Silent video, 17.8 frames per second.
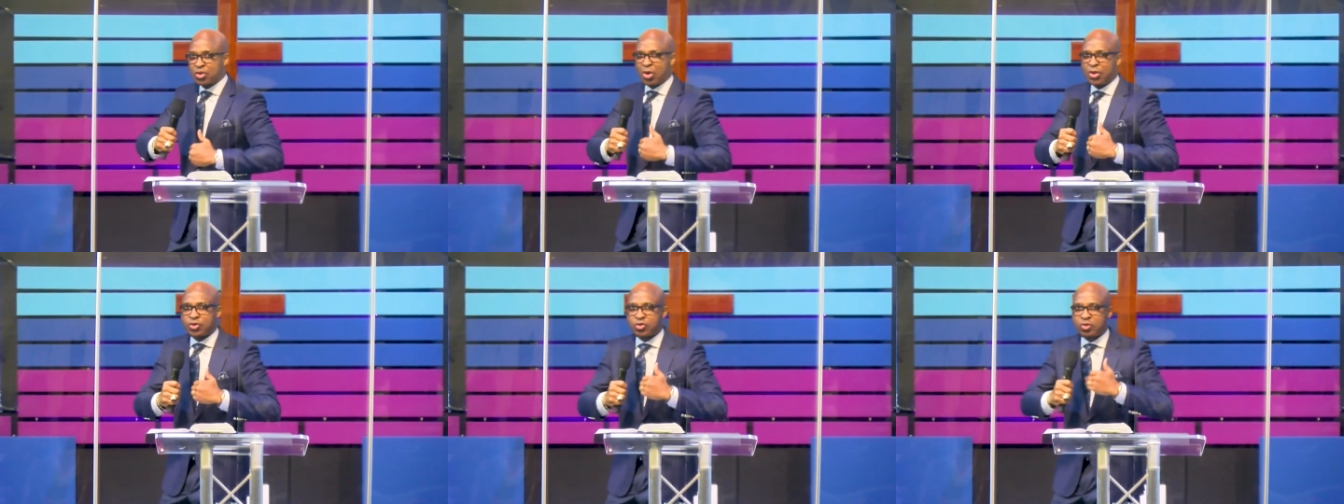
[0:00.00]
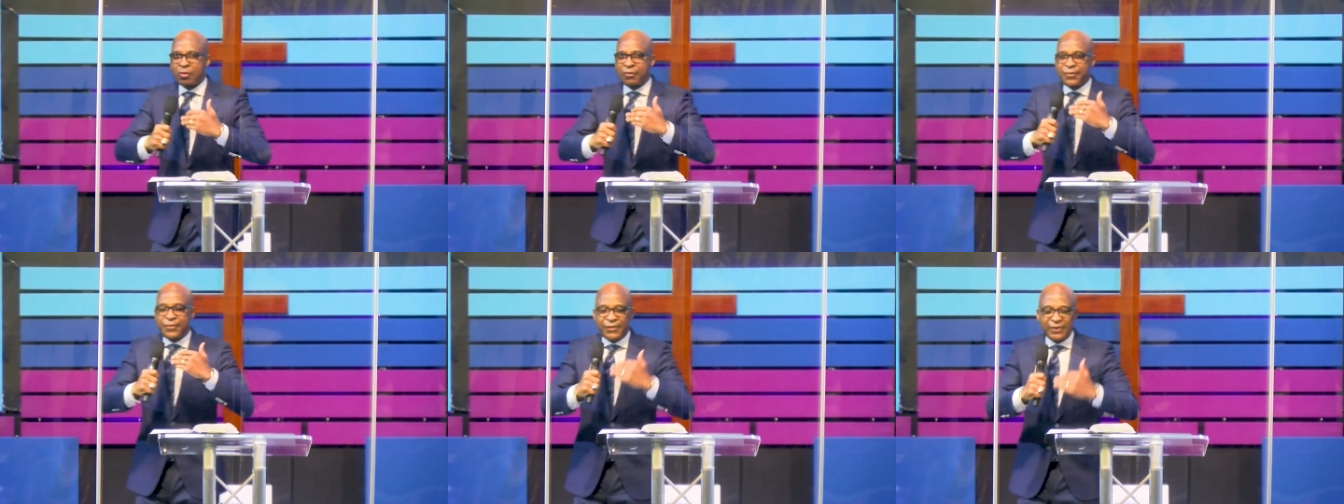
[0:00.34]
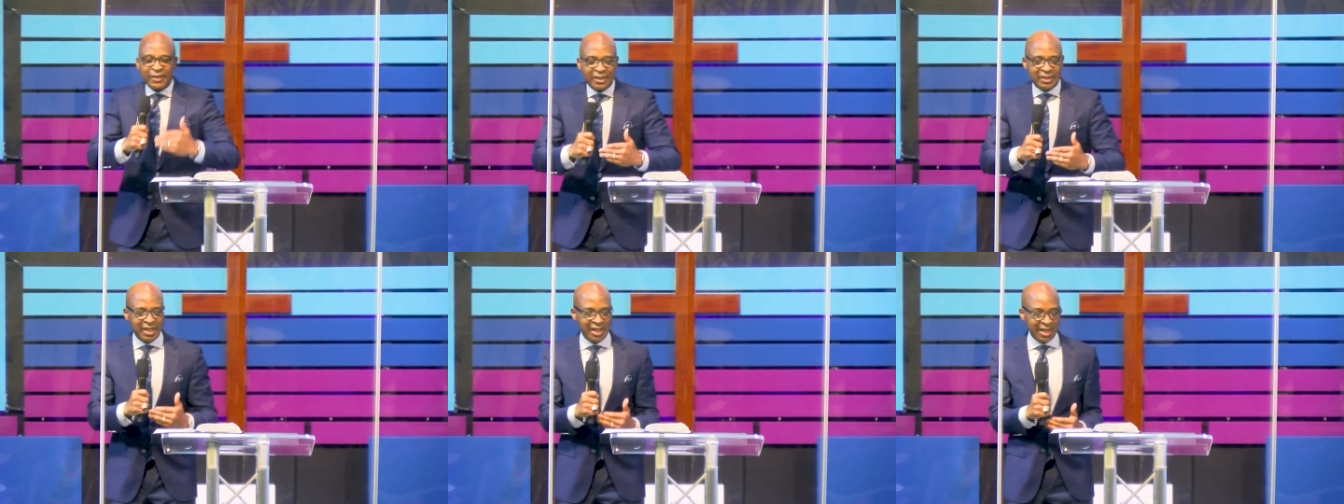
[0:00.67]
us to
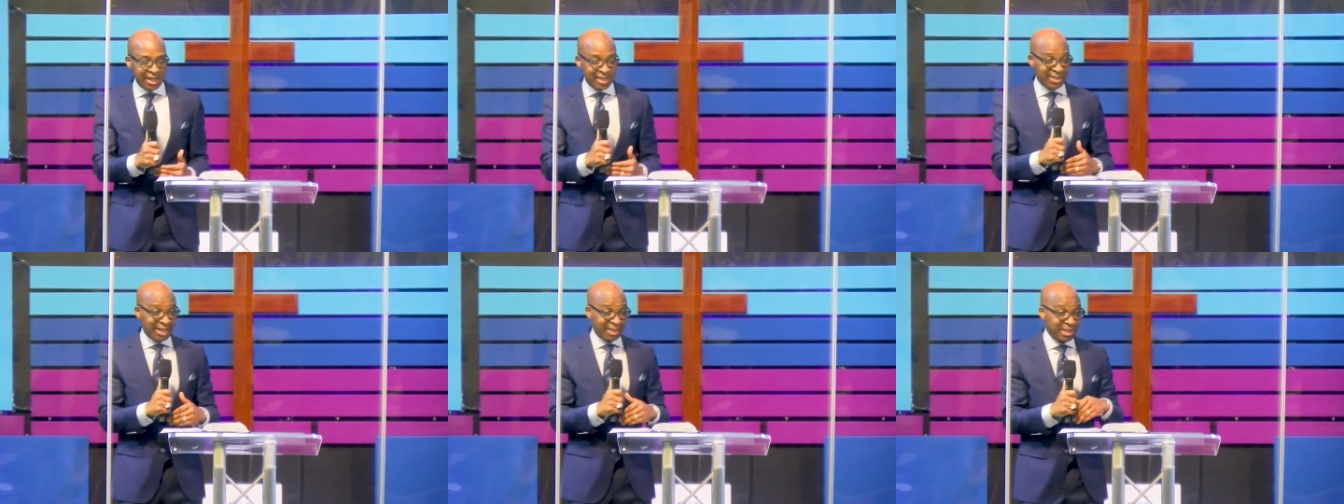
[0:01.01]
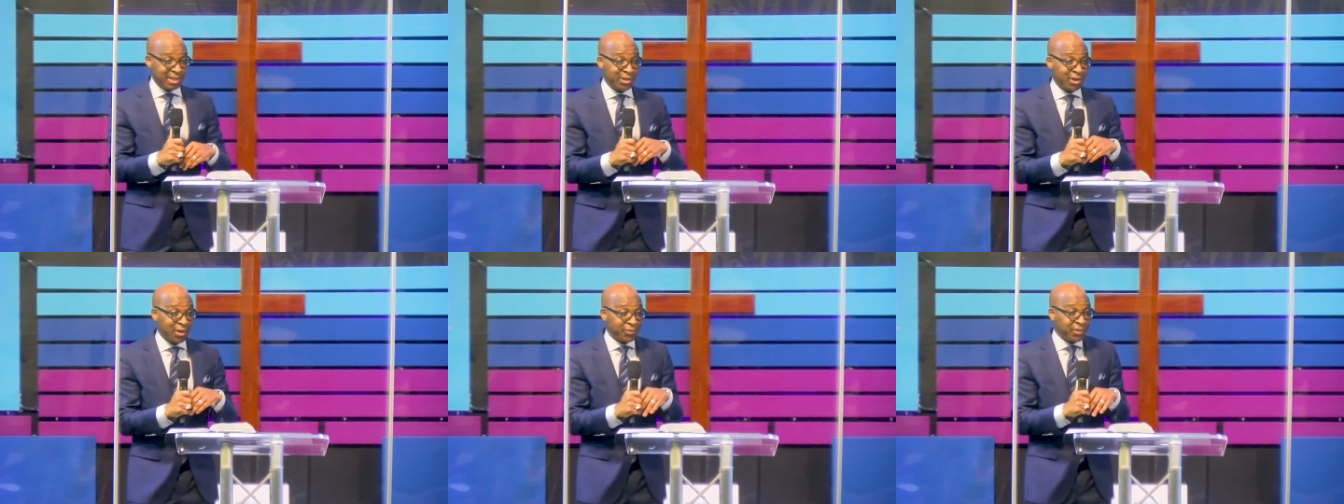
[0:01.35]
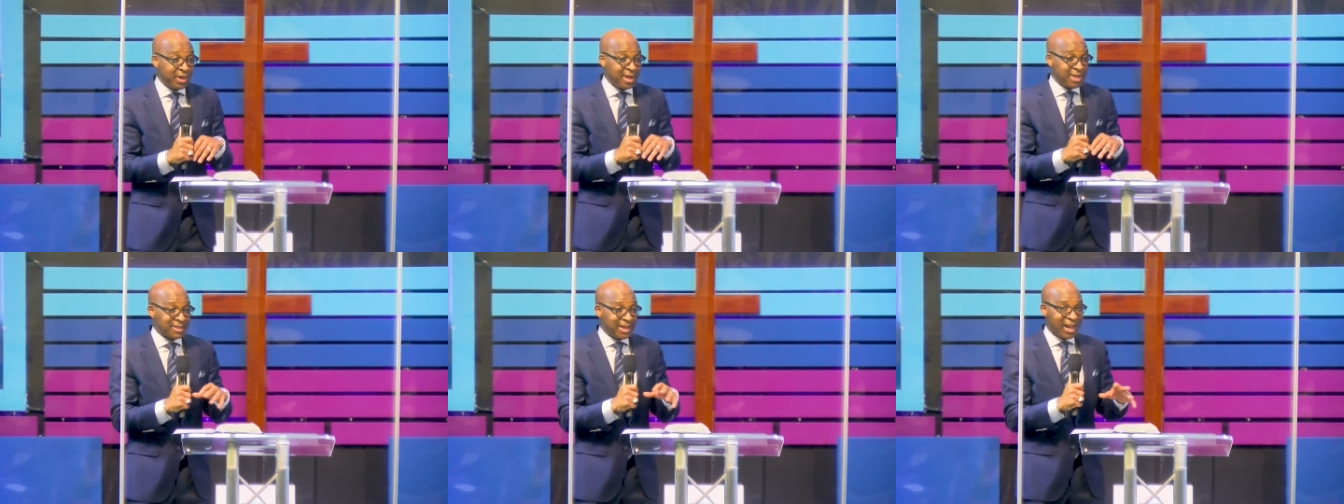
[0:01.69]
feel is that
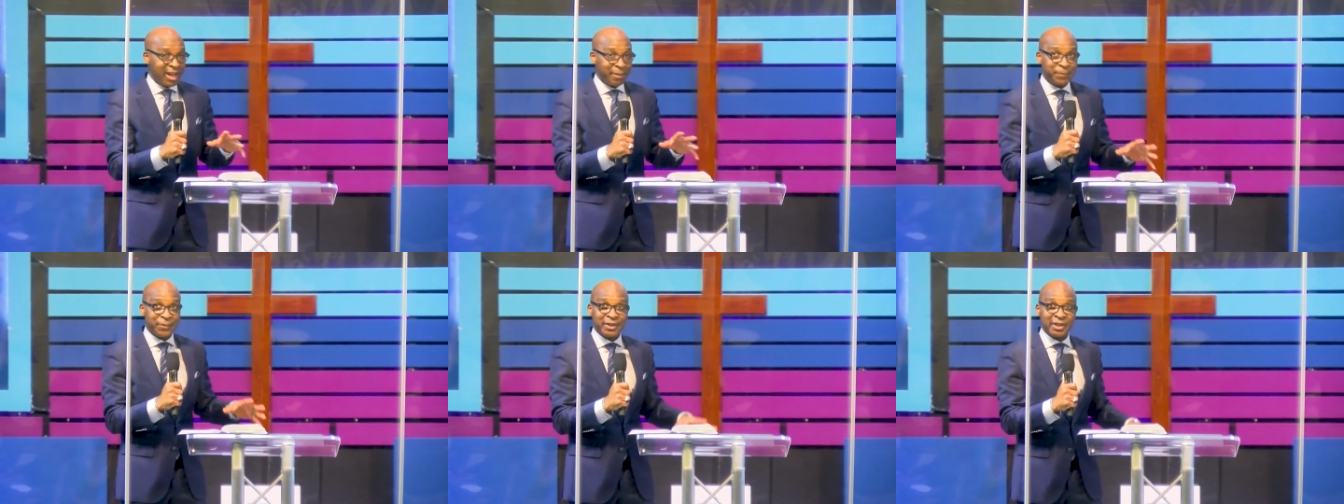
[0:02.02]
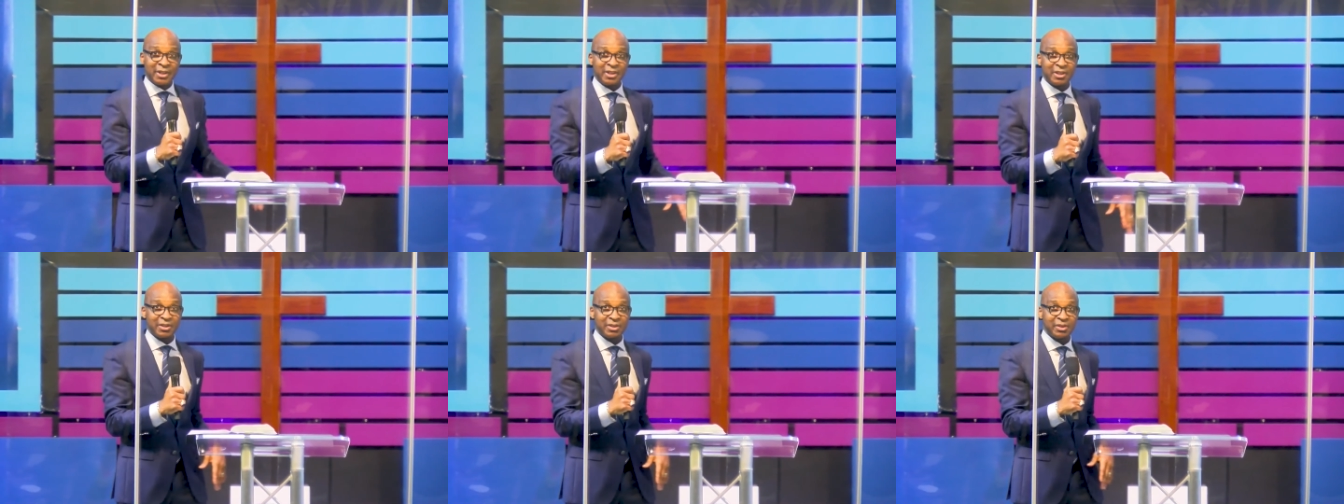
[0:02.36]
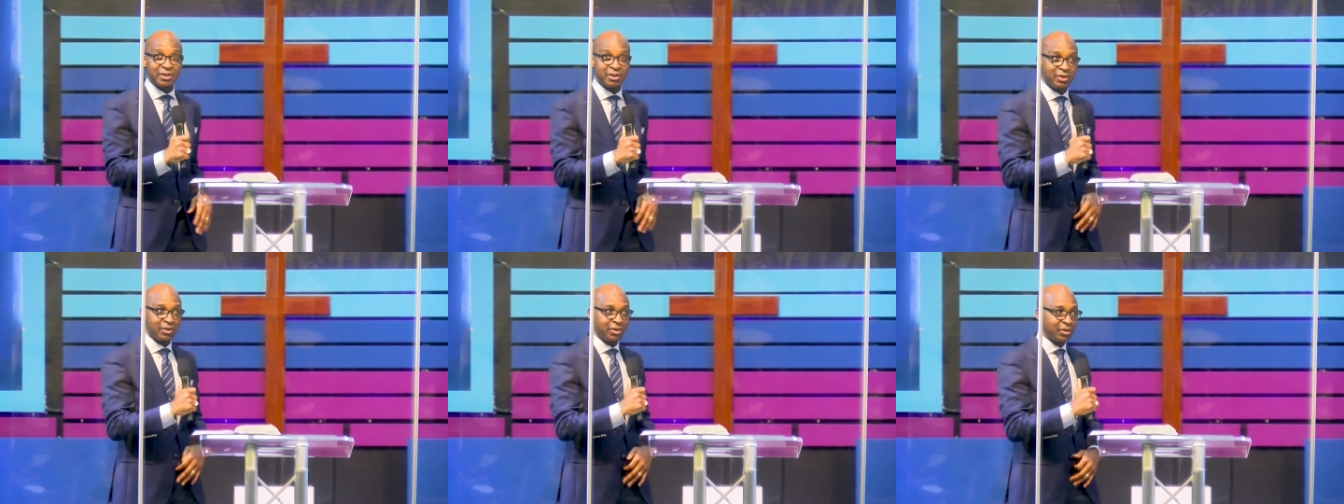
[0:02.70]
nothing is happening.
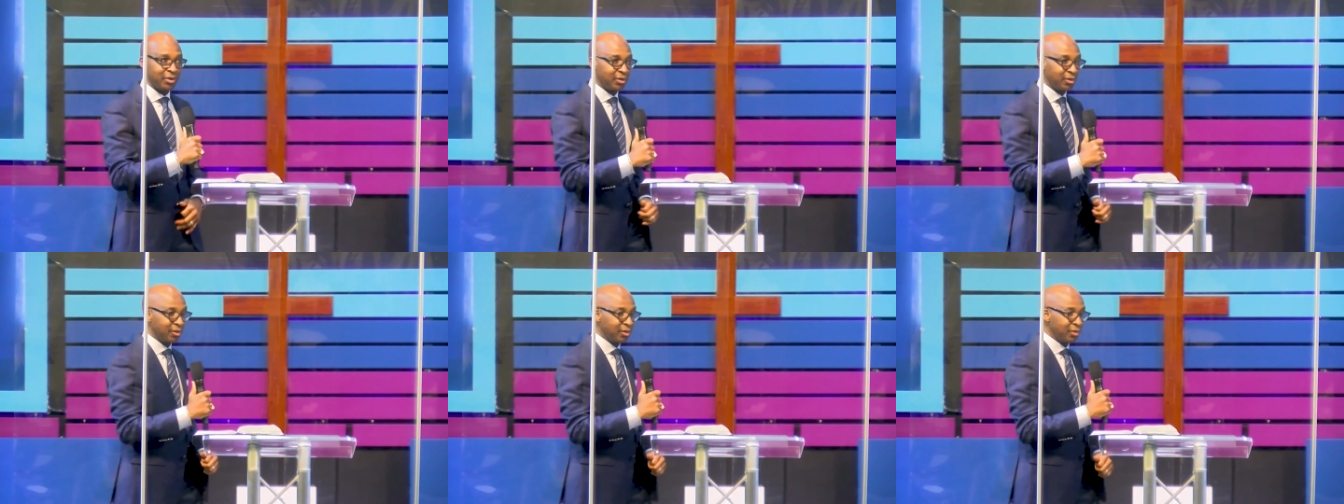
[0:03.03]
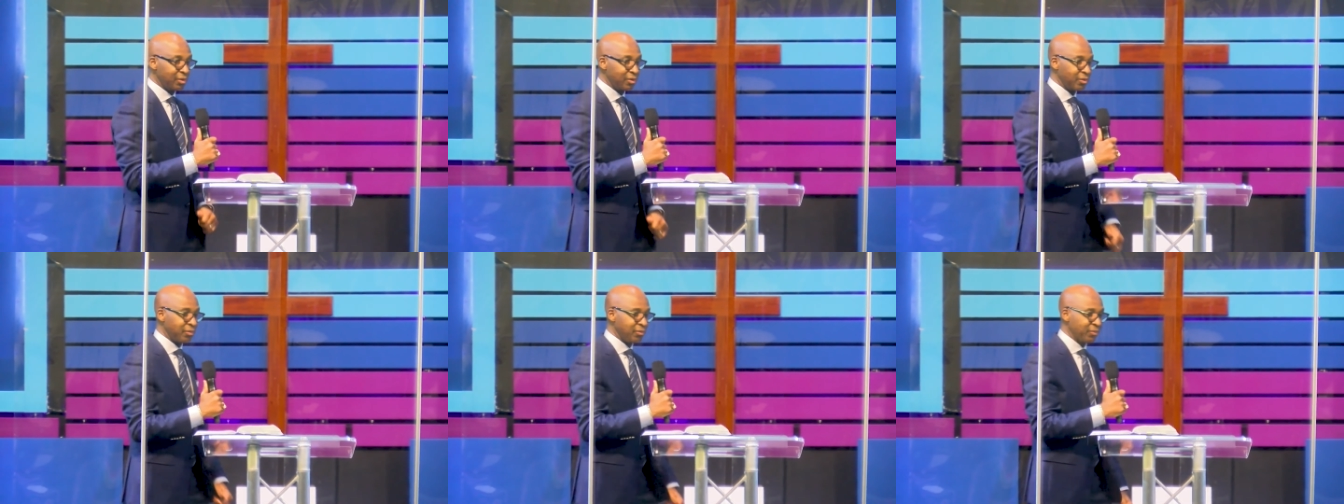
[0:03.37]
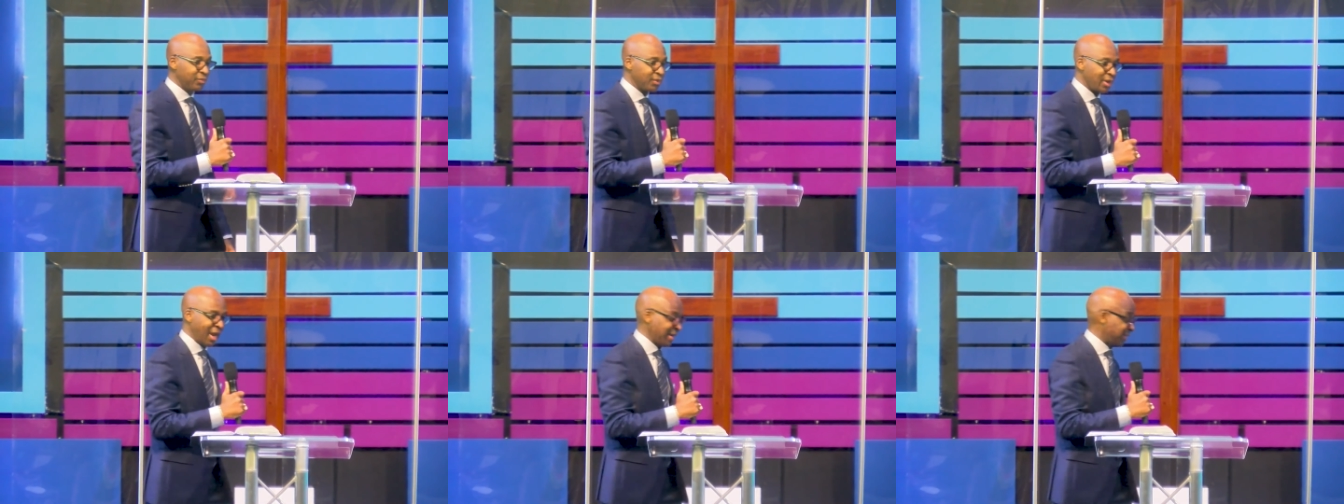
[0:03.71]

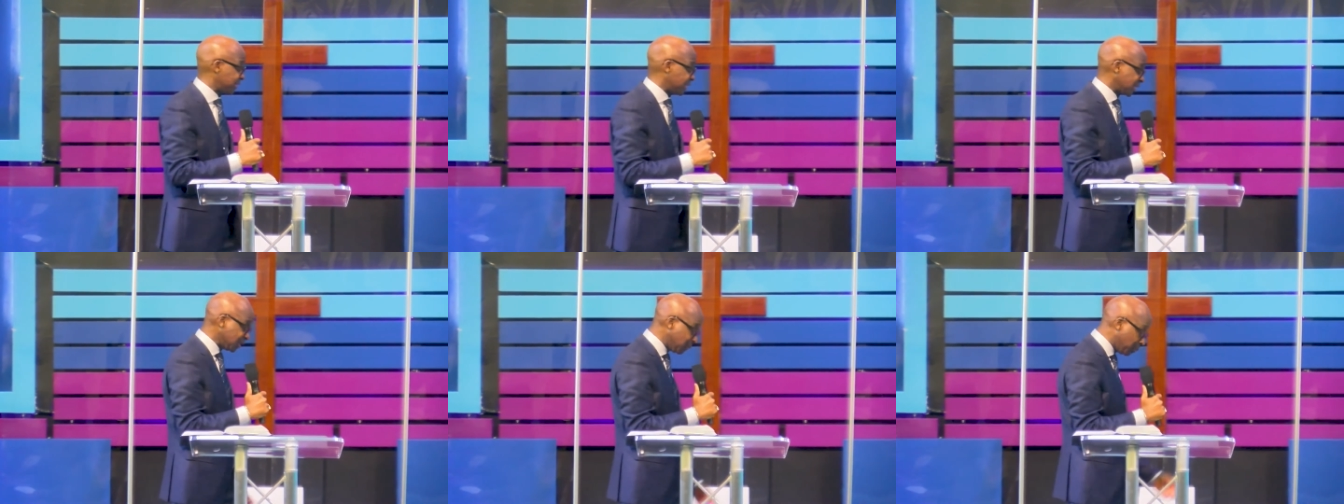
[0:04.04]
I still